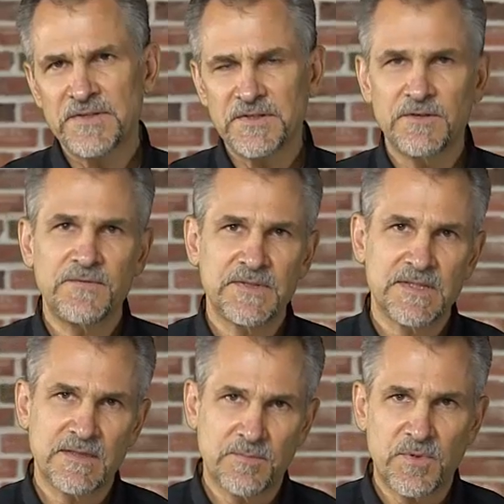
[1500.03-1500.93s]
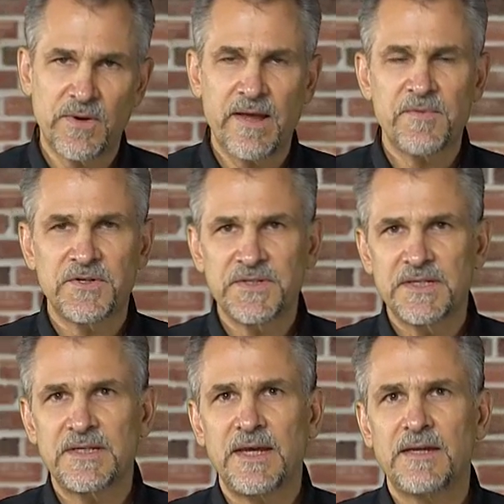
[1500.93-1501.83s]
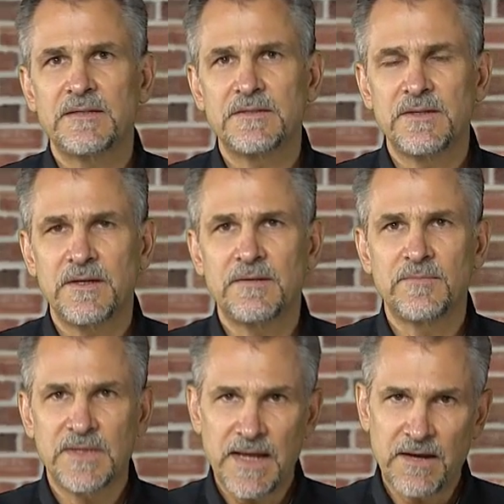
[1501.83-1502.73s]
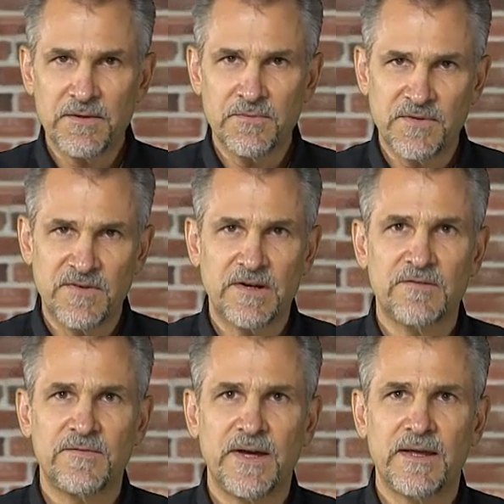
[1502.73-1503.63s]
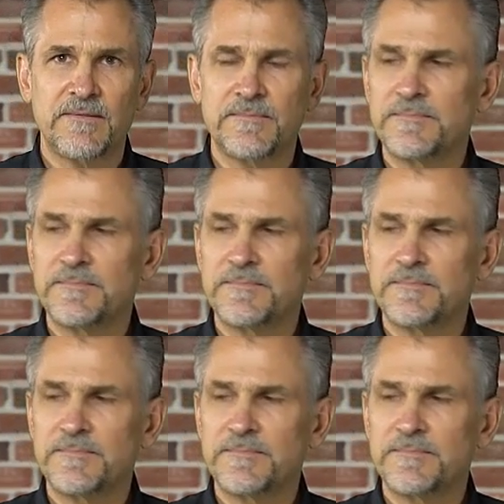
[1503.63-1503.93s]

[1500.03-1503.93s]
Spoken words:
a surface that the parameters indicate is good, but how can we verify it?